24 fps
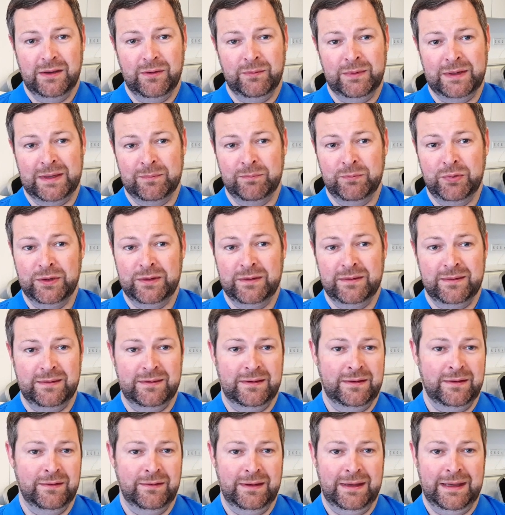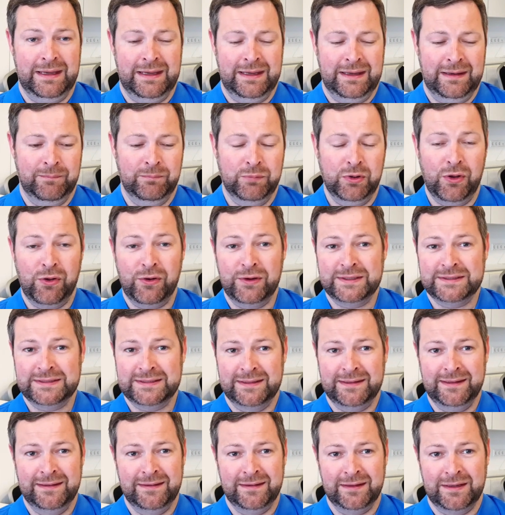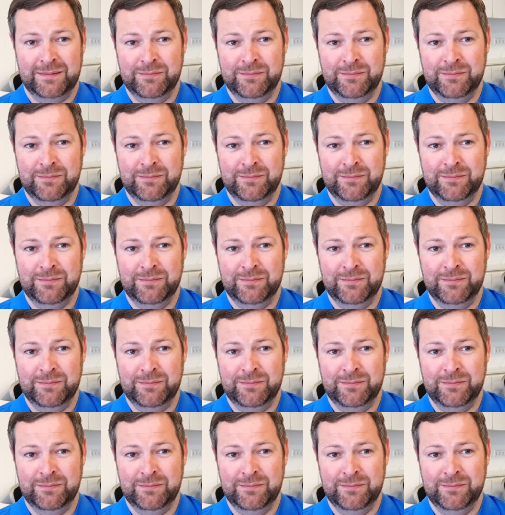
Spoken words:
we can put blocks that need to